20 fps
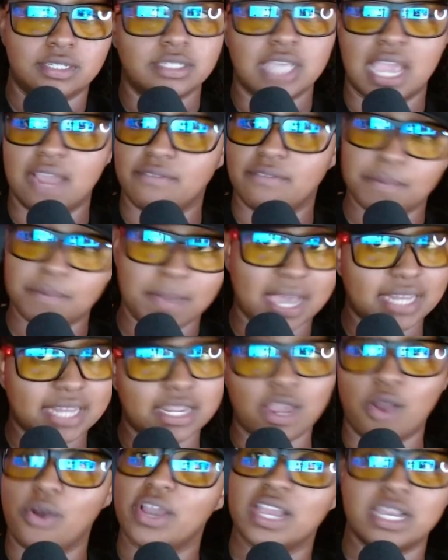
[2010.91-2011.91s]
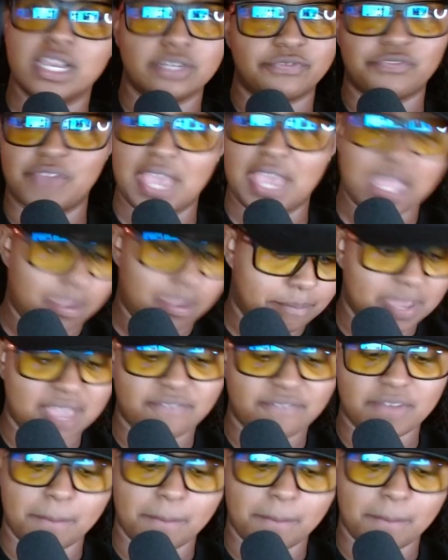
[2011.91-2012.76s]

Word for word: Everybody on here fake beef